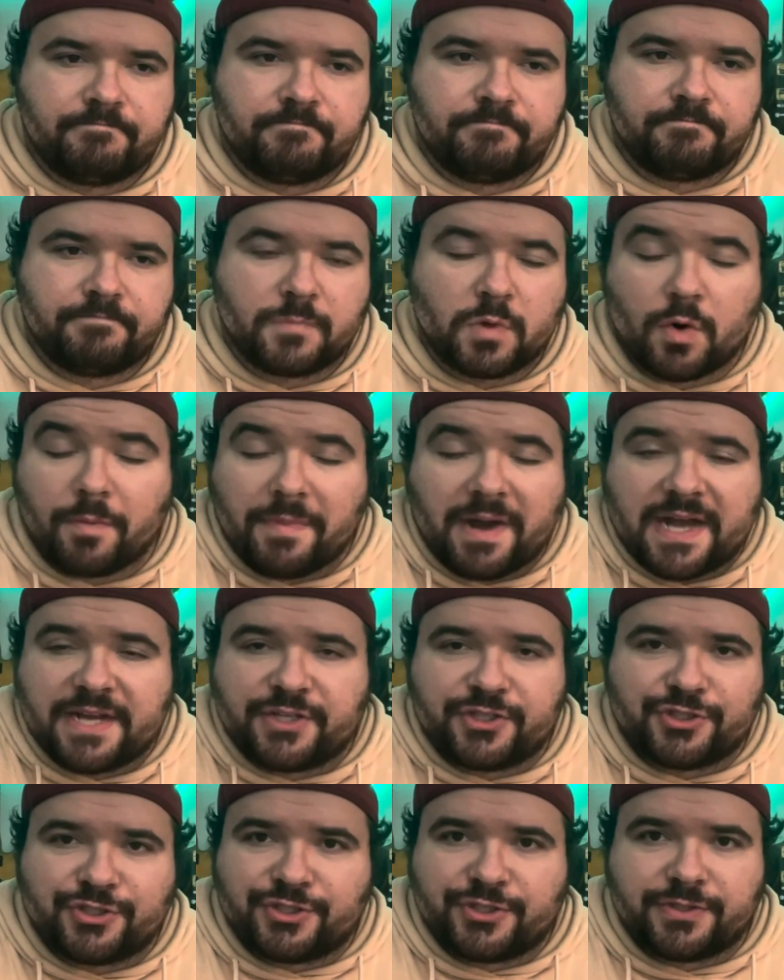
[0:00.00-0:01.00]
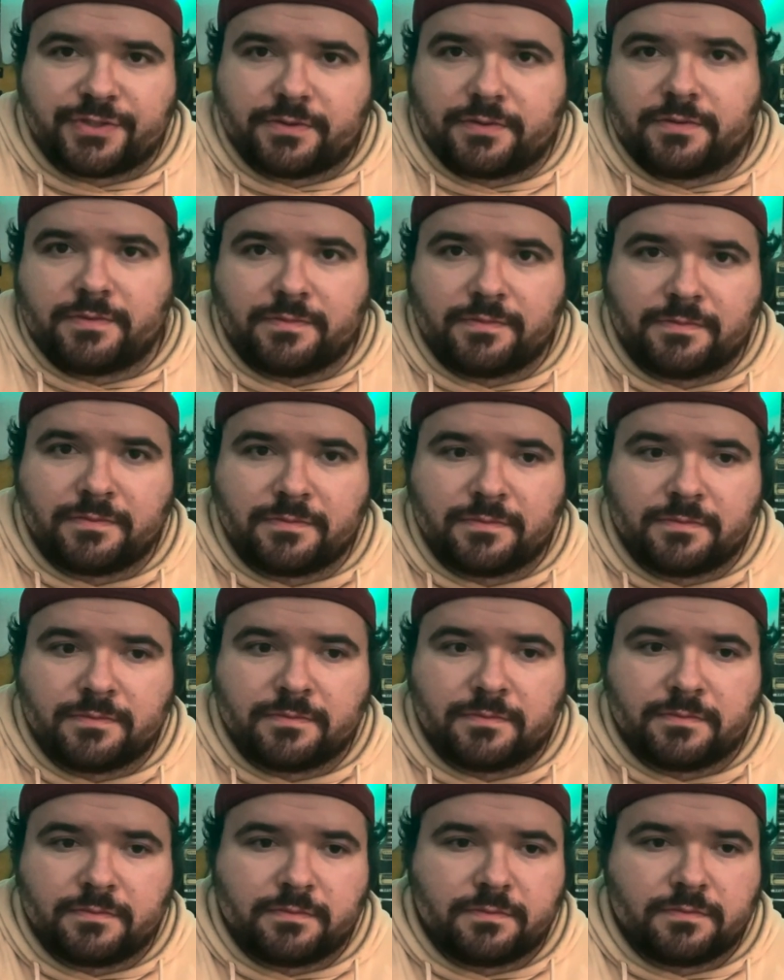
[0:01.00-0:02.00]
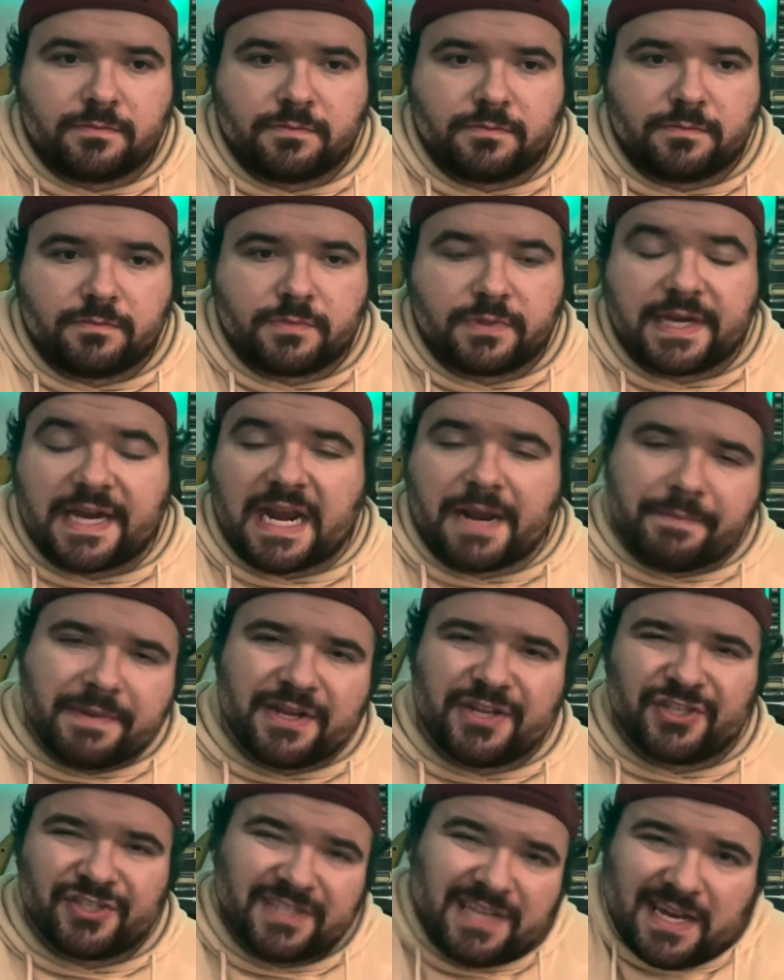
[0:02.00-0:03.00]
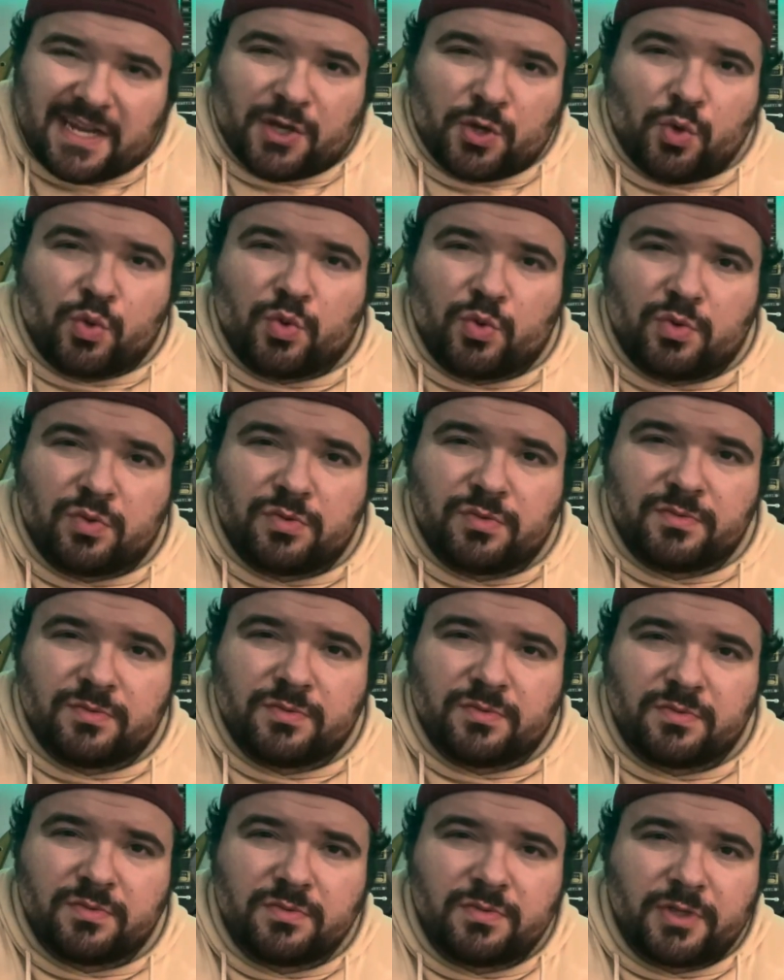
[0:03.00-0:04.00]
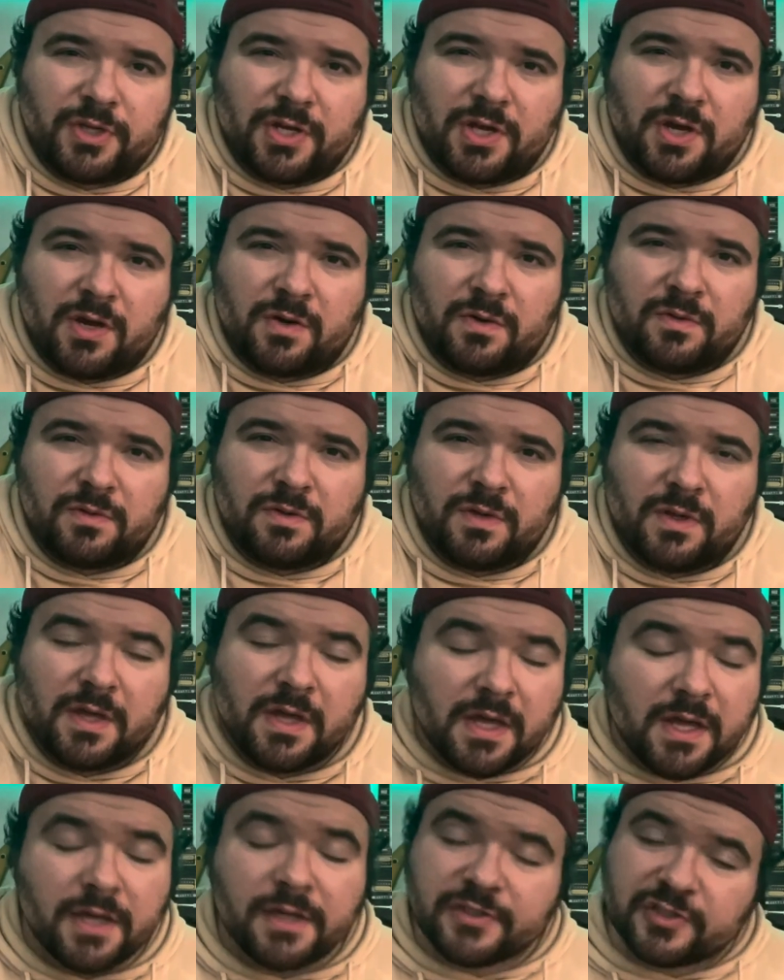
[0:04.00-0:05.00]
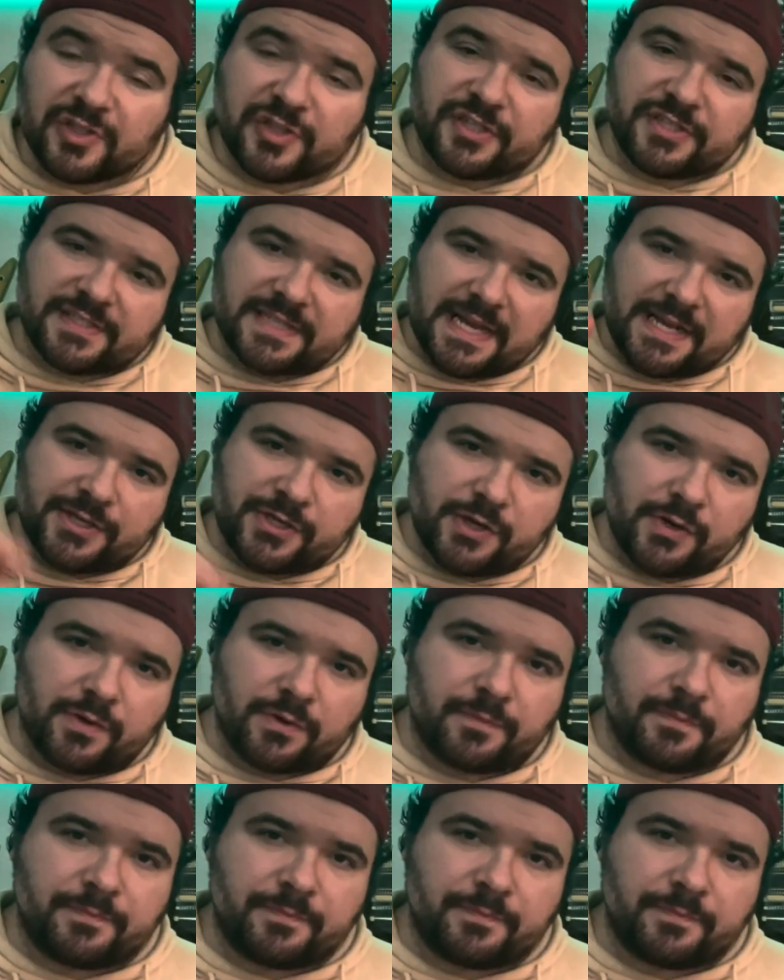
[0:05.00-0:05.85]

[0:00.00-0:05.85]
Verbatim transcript: or might just kind of be just kind of cool, you know? So just stay tuned.